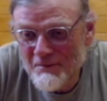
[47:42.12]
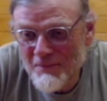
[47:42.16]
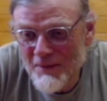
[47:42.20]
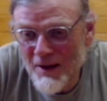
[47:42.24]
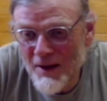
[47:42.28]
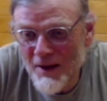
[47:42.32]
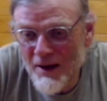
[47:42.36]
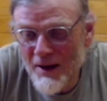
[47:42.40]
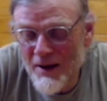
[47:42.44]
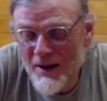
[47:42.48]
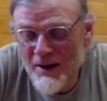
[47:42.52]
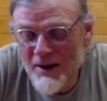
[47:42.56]

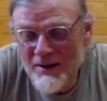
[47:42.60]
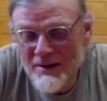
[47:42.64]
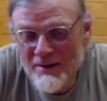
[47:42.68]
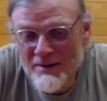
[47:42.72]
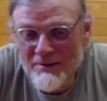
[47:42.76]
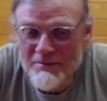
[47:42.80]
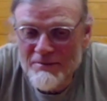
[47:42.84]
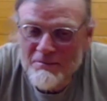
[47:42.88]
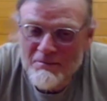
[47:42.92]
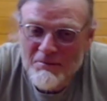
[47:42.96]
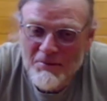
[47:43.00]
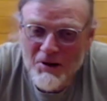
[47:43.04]

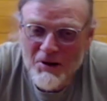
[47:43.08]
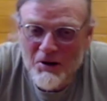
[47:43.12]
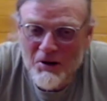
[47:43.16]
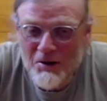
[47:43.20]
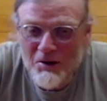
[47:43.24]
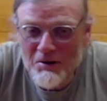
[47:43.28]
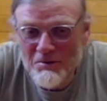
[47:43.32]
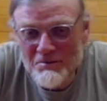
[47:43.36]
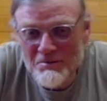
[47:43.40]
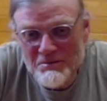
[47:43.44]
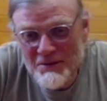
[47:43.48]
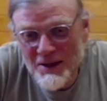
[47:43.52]
And
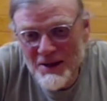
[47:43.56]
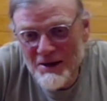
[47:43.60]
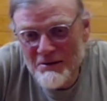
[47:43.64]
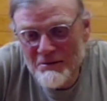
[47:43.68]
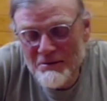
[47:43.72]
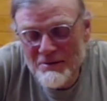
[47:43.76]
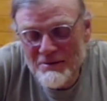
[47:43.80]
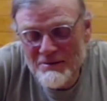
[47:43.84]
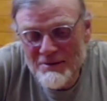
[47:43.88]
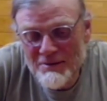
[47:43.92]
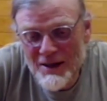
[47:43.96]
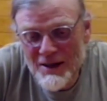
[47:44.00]

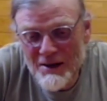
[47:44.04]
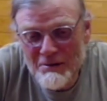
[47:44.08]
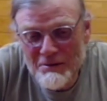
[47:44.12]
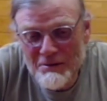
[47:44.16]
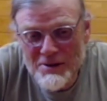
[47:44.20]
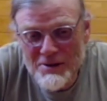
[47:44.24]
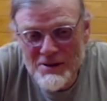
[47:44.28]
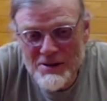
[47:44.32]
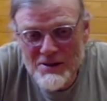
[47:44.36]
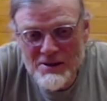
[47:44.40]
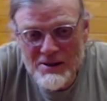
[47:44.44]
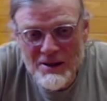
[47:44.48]
that
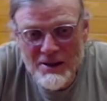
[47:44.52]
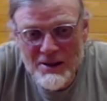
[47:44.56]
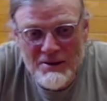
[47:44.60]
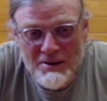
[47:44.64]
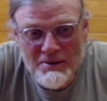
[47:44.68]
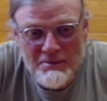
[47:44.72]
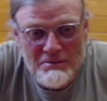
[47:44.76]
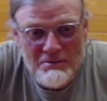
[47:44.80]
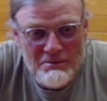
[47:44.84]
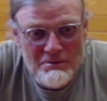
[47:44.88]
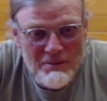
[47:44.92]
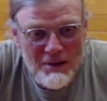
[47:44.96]
was
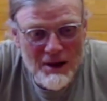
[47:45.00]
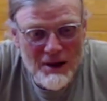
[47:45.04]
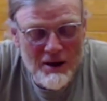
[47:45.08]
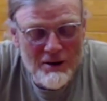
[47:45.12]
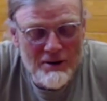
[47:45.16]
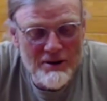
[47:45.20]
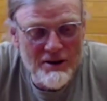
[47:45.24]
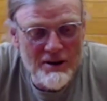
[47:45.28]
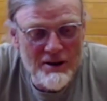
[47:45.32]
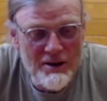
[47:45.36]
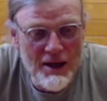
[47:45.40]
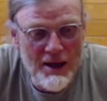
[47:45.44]

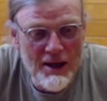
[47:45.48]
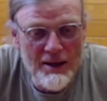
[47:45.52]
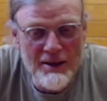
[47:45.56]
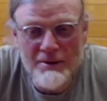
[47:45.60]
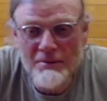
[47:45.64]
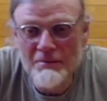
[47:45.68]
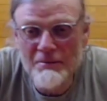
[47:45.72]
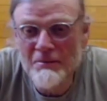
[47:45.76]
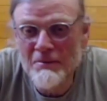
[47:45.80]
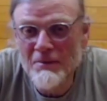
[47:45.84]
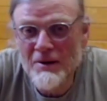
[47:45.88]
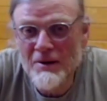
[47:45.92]
hard to take.